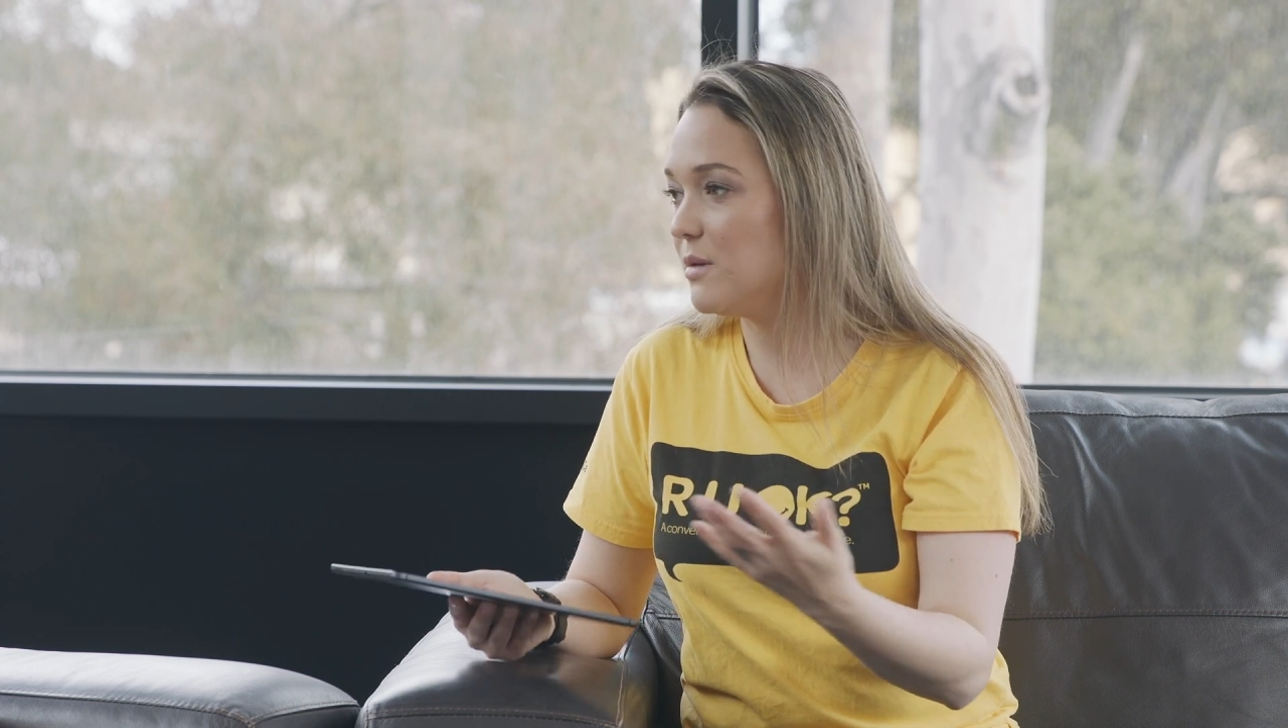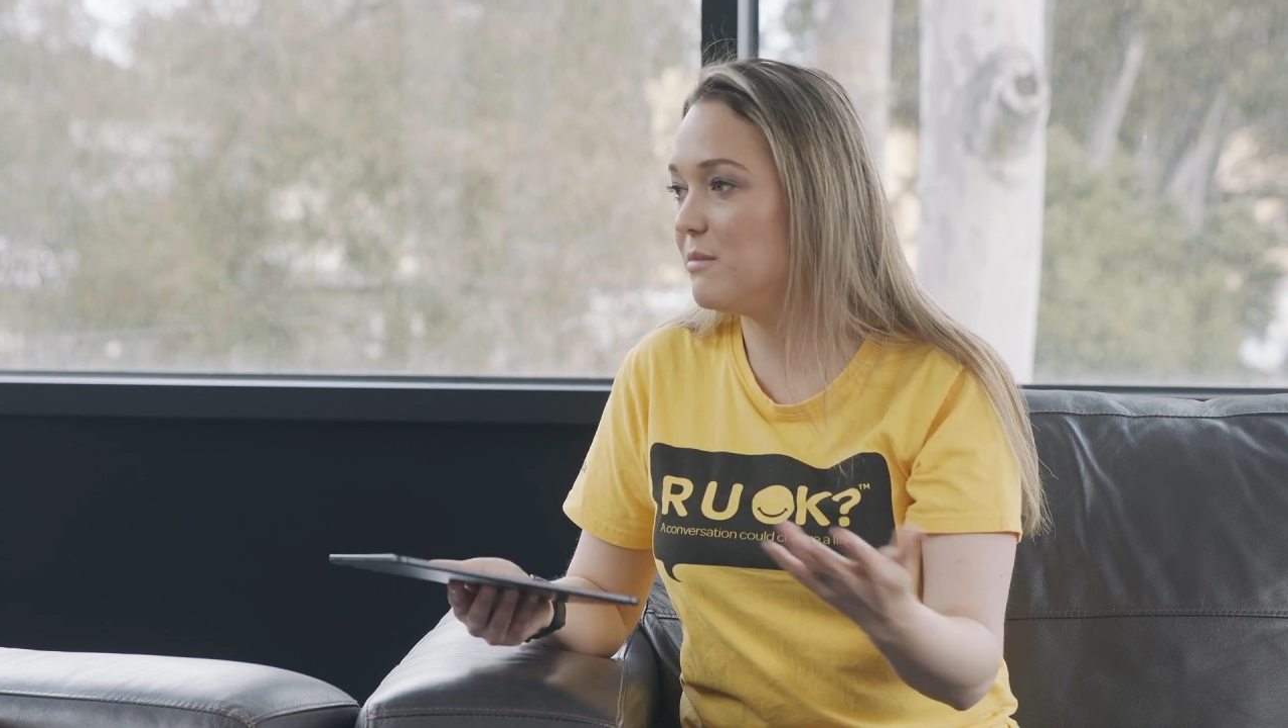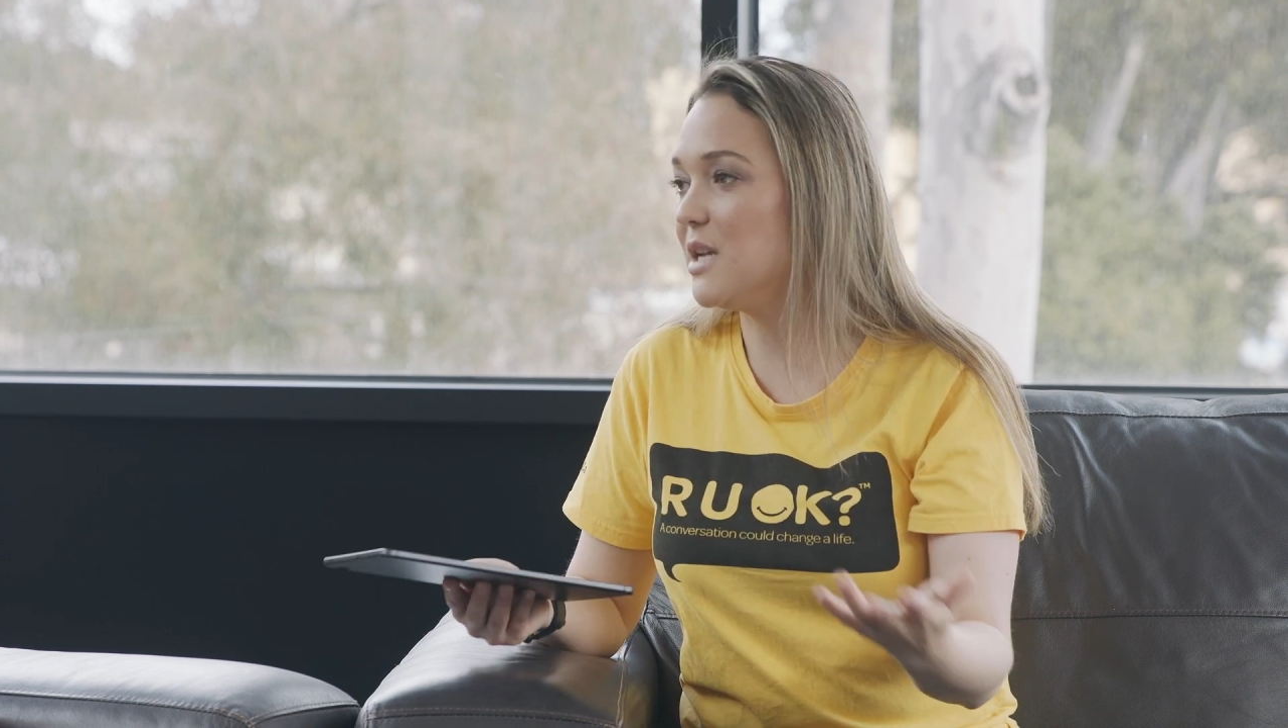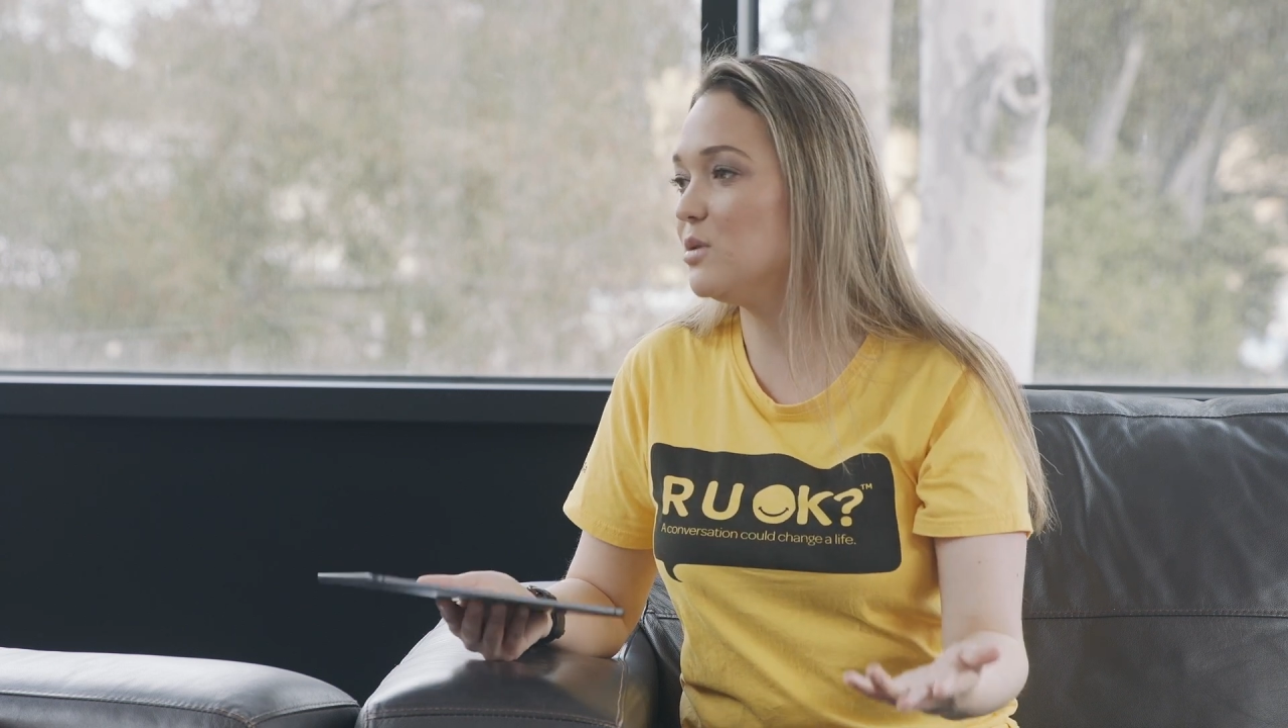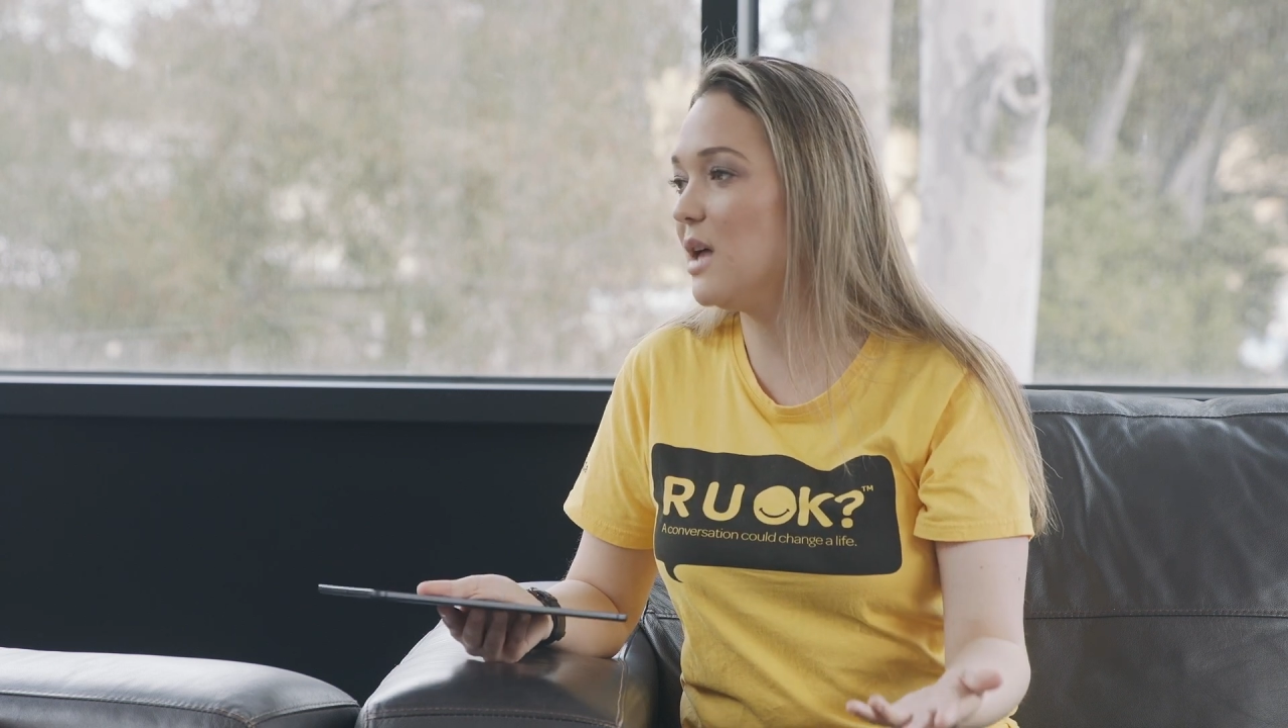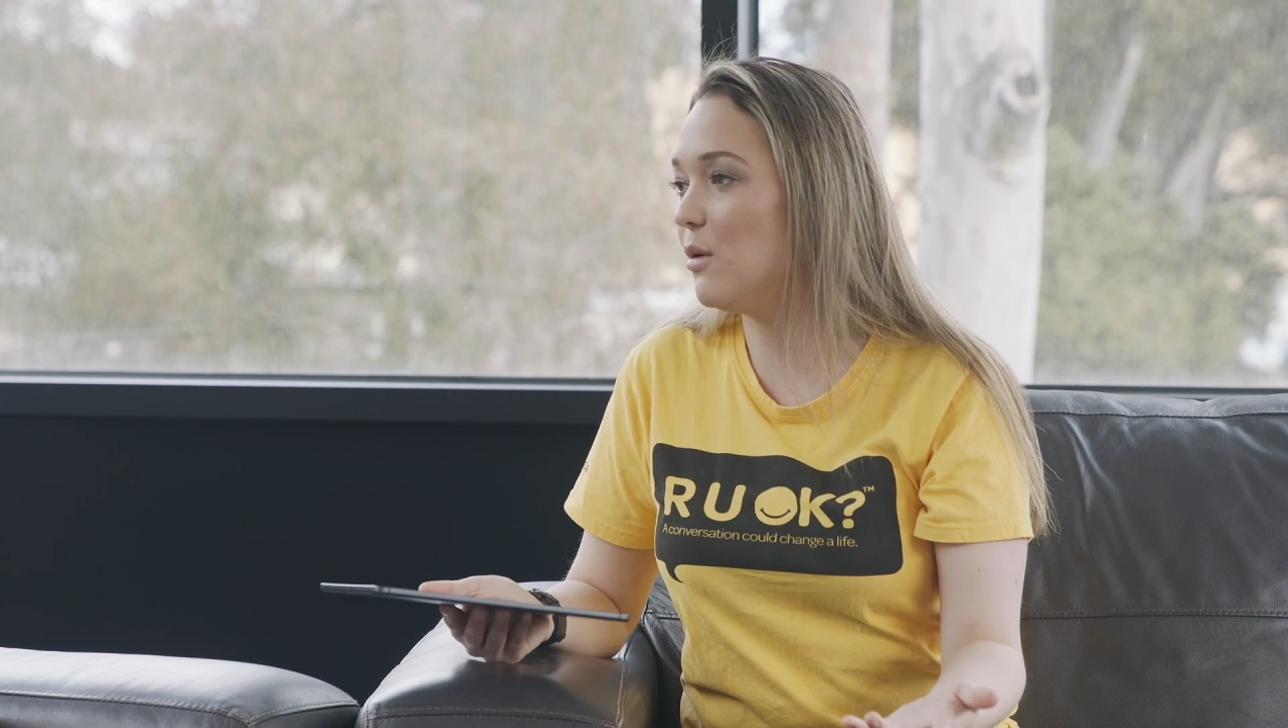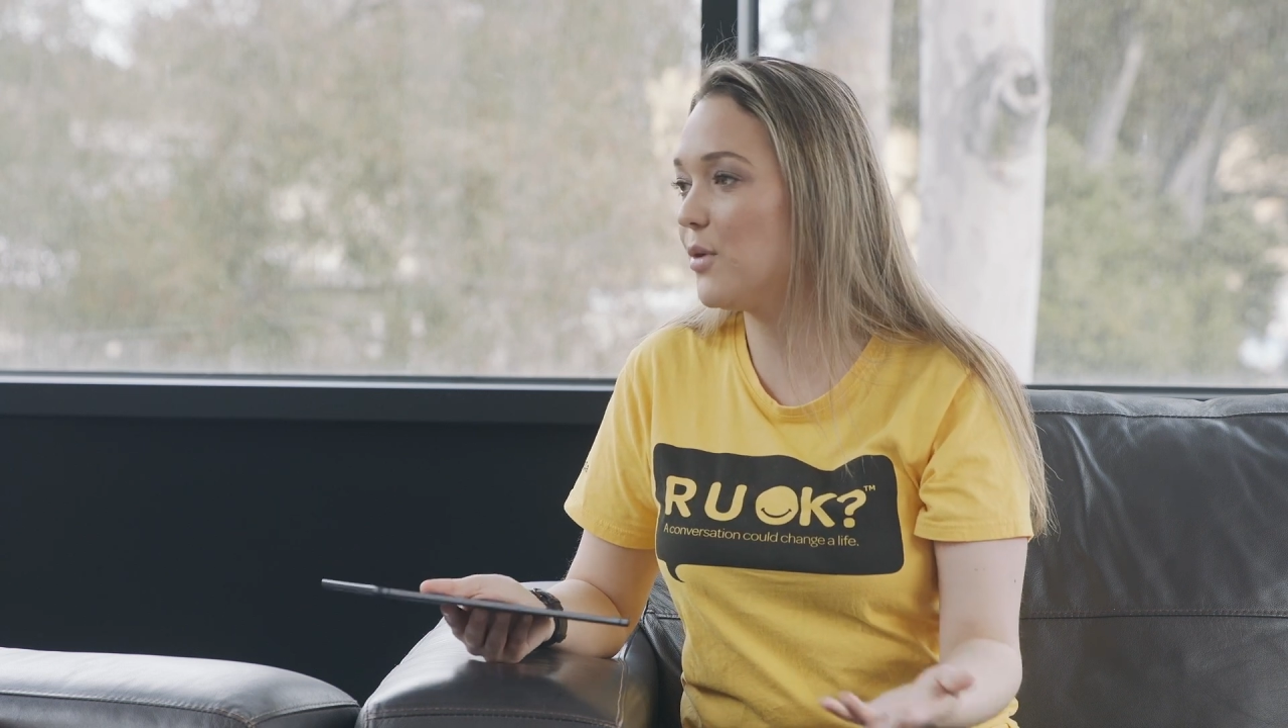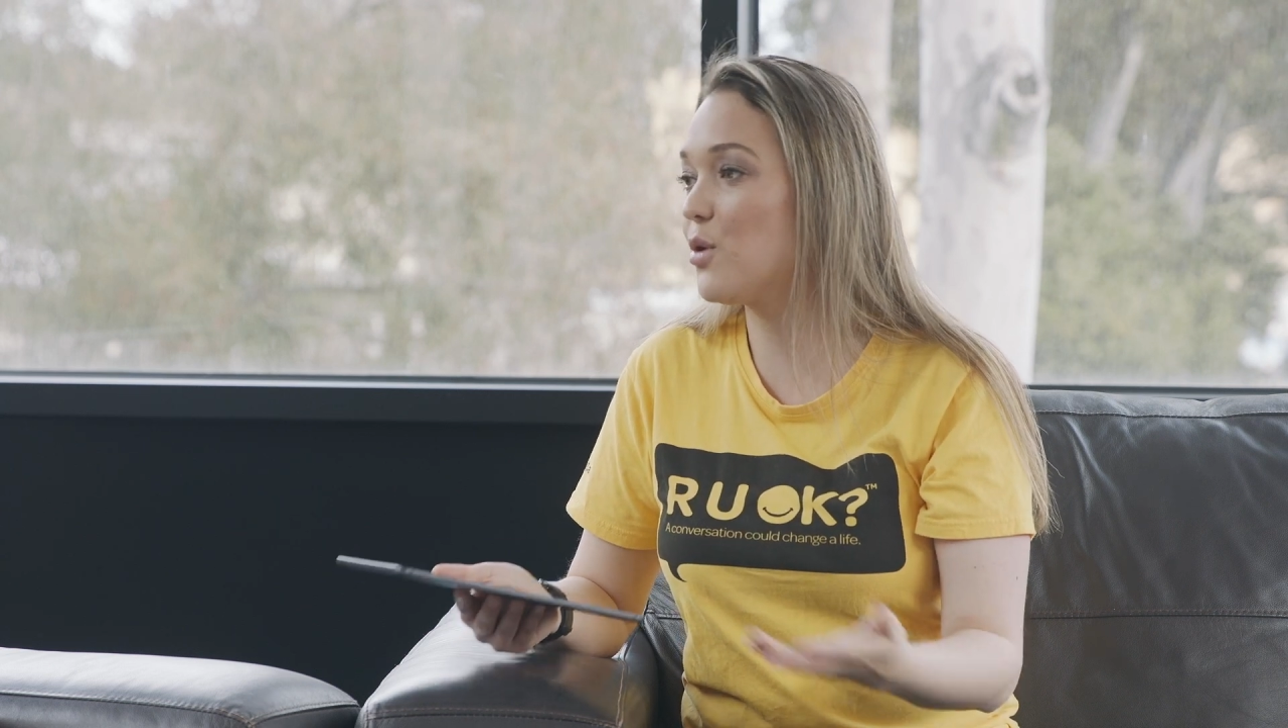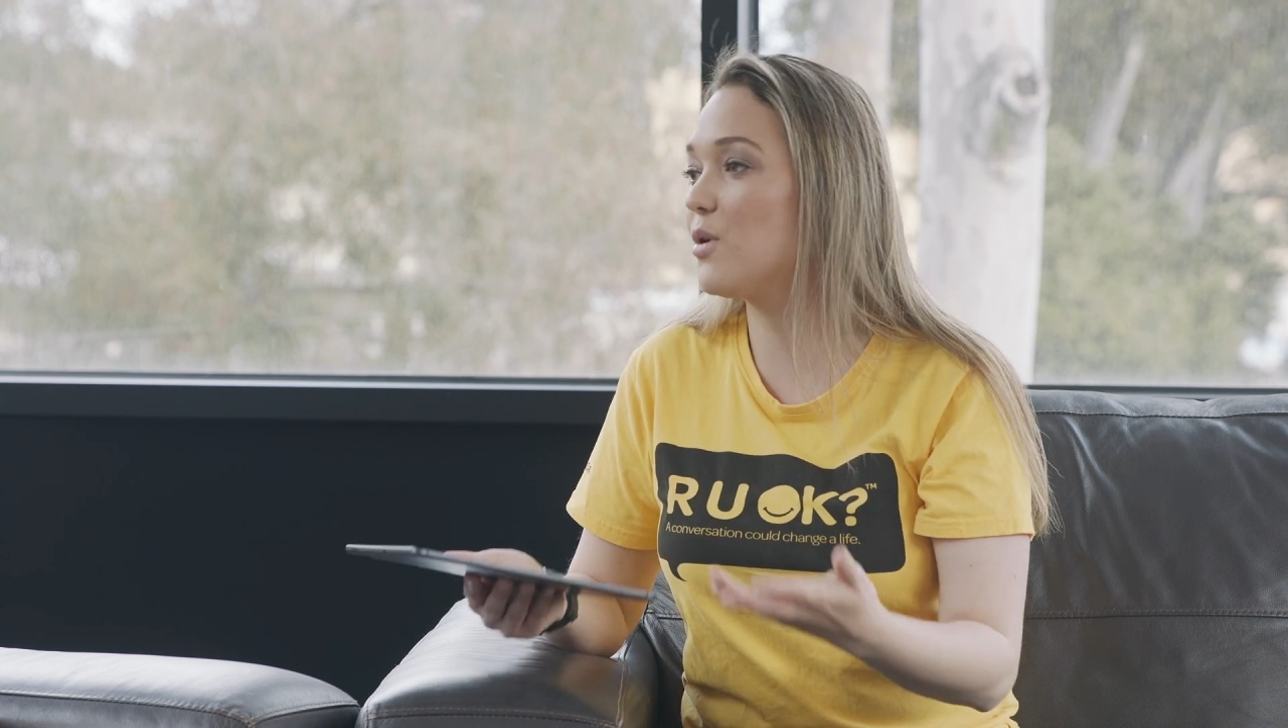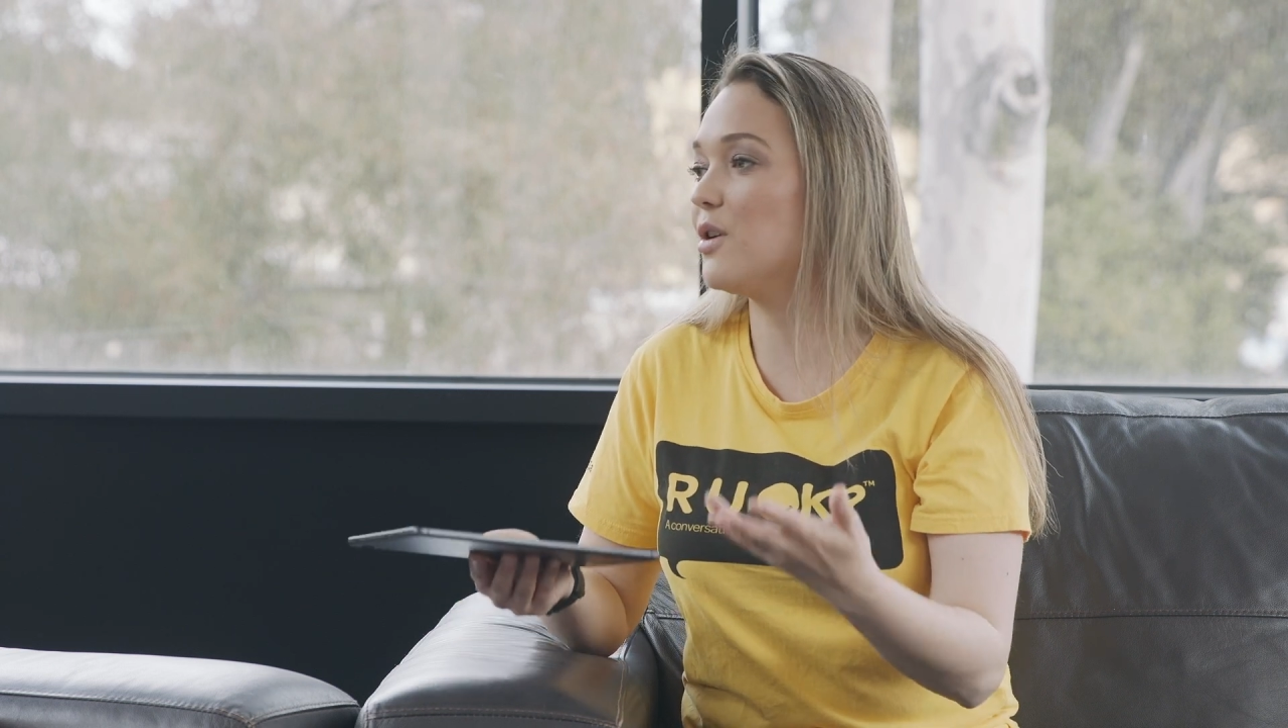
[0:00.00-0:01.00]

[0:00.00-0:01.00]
mental health